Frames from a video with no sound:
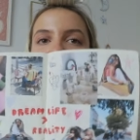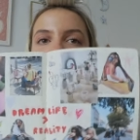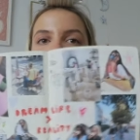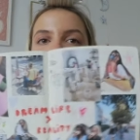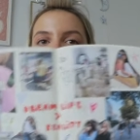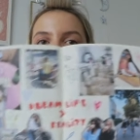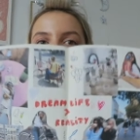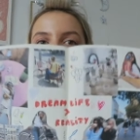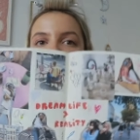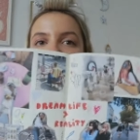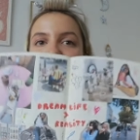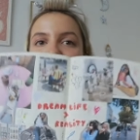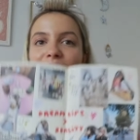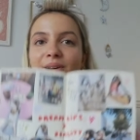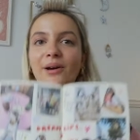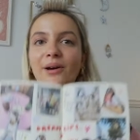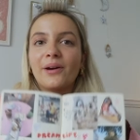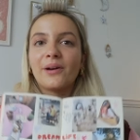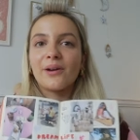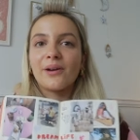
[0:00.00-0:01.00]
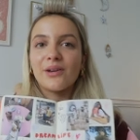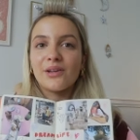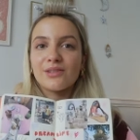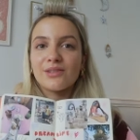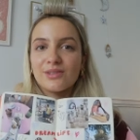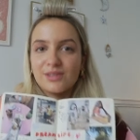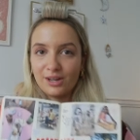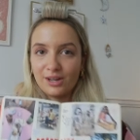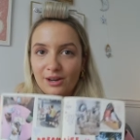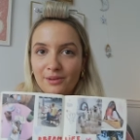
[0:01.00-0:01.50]
and I was so,
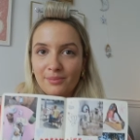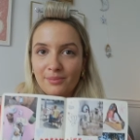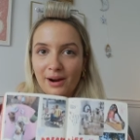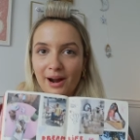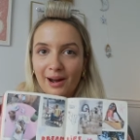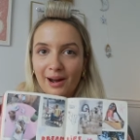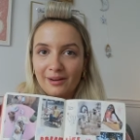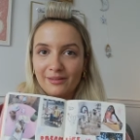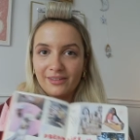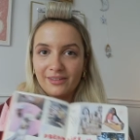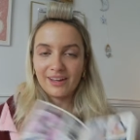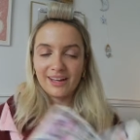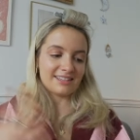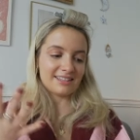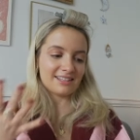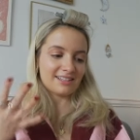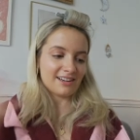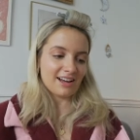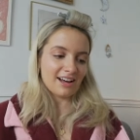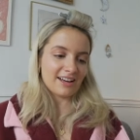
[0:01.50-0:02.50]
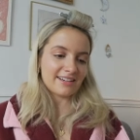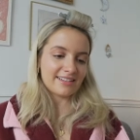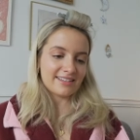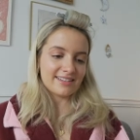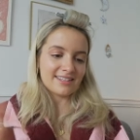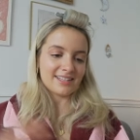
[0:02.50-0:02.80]
so proud of it. Started